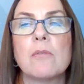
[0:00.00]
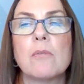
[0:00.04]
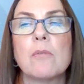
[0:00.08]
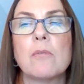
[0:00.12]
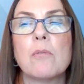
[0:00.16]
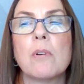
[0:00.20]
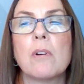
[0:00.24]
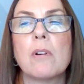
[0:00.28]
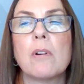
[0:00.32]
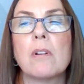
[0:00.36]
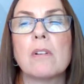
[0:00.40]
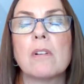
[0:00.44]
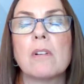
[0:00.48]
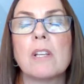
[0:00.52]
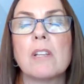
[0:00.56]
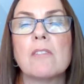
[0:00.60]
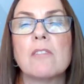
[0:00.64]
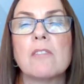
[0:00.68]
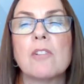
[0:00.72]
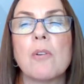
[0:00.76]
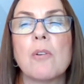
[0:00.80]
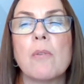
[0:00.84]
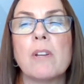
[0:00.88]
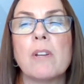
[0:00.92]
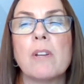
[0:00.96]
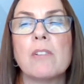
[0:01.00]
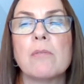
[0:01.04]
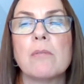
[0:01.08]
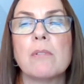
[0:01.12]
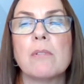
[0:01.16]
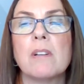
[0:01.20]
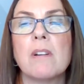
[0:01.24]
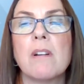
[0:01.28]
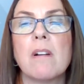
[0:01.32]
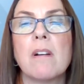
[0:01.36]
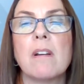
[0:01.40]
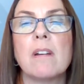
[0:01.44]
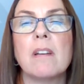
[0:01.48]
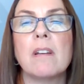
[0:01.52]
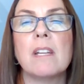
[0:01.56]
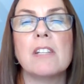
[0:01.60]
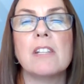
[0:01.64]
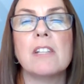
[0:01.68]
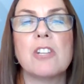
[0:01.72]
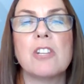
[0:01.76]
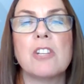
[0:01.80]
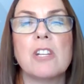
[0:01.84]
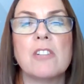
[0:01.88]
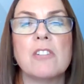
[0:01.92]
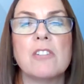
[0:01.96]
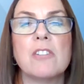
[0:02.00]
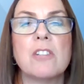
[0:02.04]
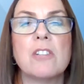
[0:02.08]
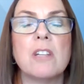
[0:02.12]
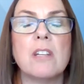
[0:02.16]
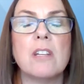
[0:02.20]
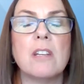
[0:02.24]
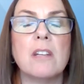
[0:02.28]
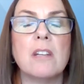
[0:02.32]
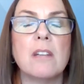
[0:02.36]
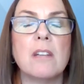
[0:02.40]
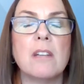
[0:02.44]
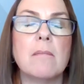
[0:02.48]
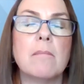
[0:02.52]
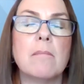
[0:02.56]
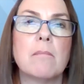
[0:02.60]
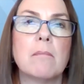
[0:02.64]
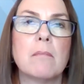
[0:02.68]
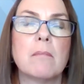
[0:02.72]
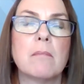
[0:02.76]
or is going to a non-HHT